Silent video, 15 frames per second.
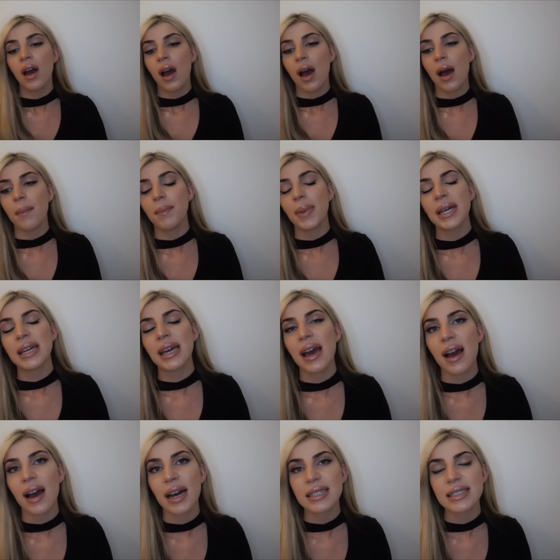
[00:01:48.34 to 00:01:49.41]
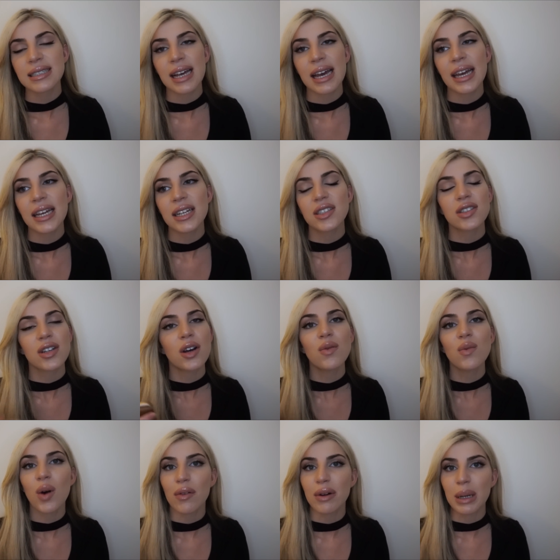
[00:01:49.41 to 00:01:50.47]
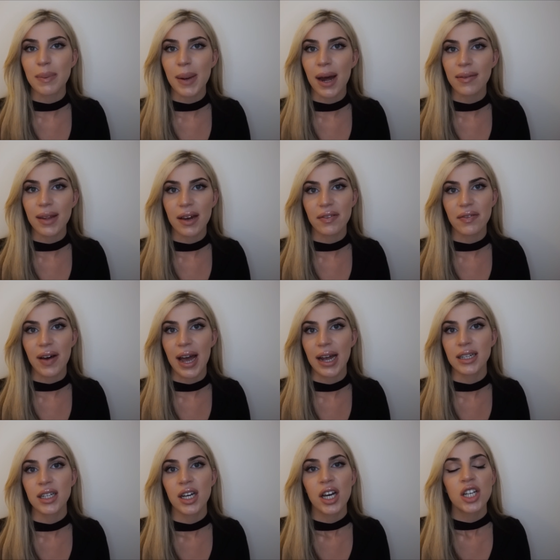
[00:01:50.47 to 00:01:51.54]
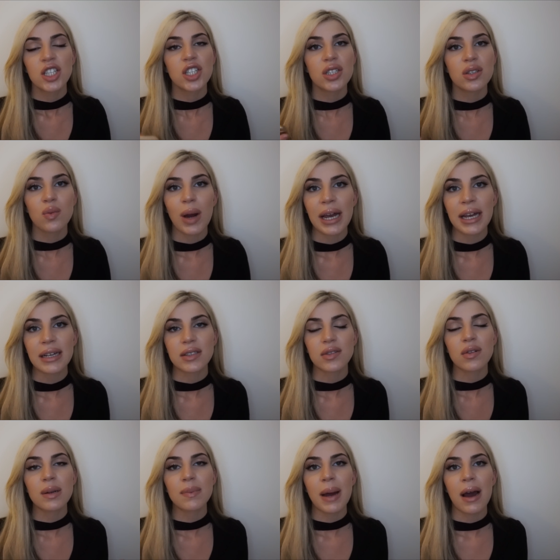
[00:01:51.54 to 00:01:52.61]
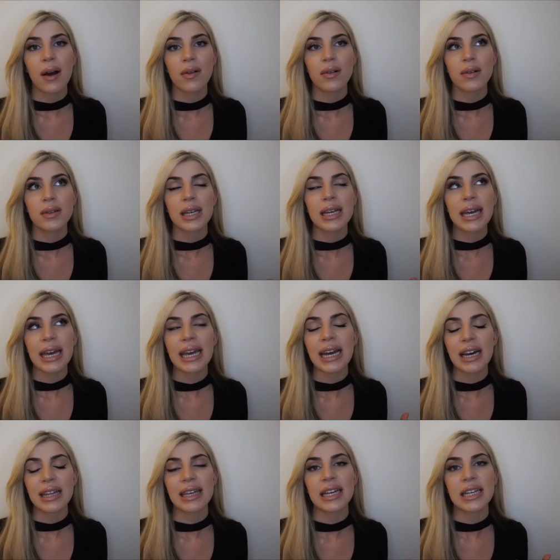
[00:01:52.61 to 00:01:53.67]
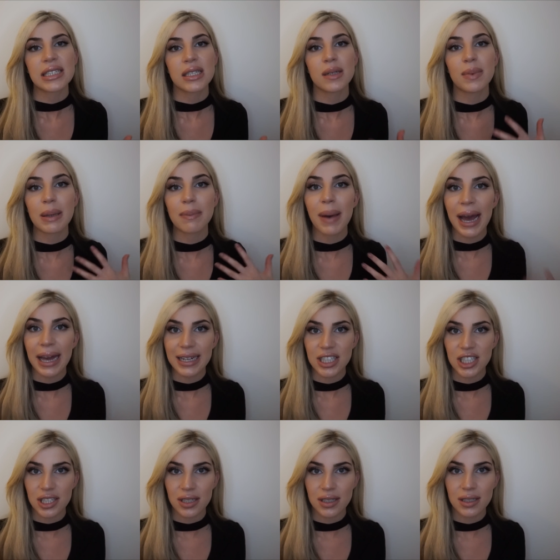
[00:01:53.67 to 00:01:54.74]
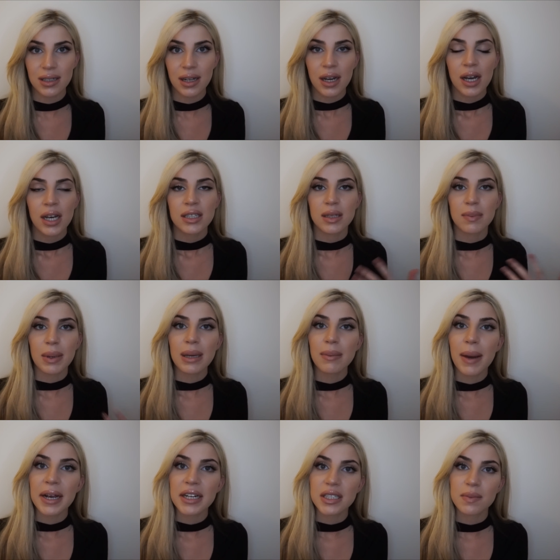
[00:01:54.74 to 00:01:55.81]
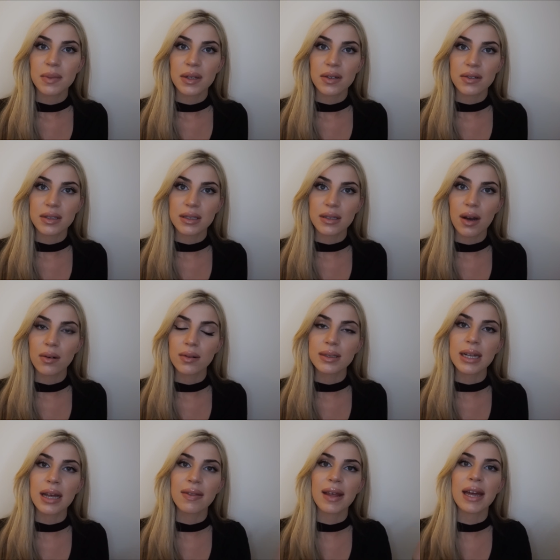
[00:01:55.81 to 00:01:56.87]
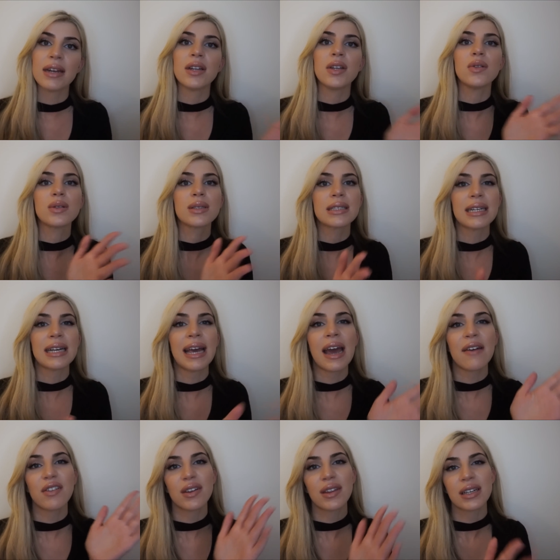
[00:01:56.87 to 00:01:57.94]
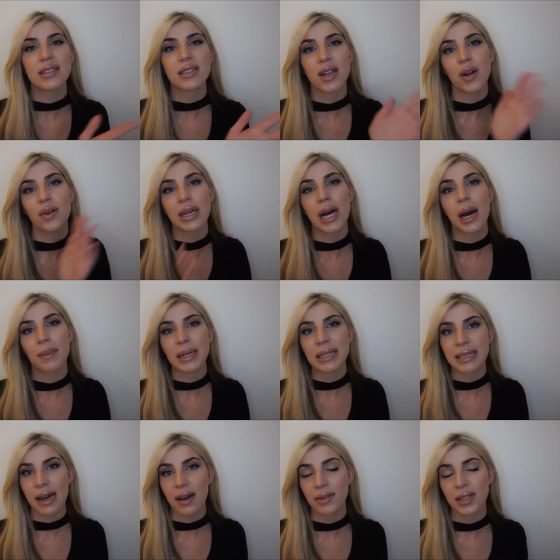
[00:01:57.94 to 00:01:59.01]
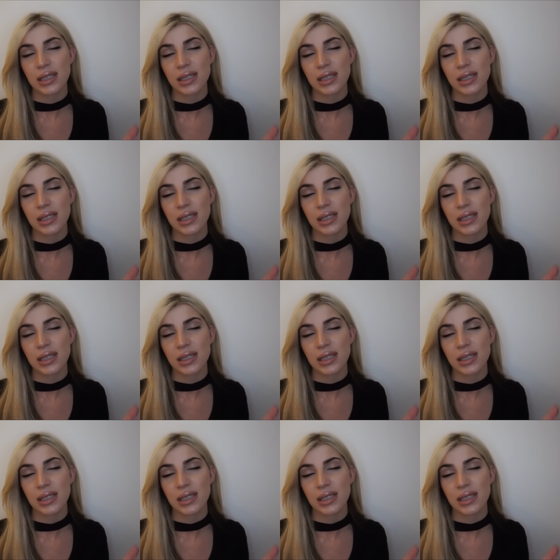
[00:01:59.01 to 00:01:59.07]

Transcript: But yeah, I'd say don't worry about that fact. Just wait. It's all about, the key I think is to be patient. So be patient with your results, and then you'll see everything slowly coming down.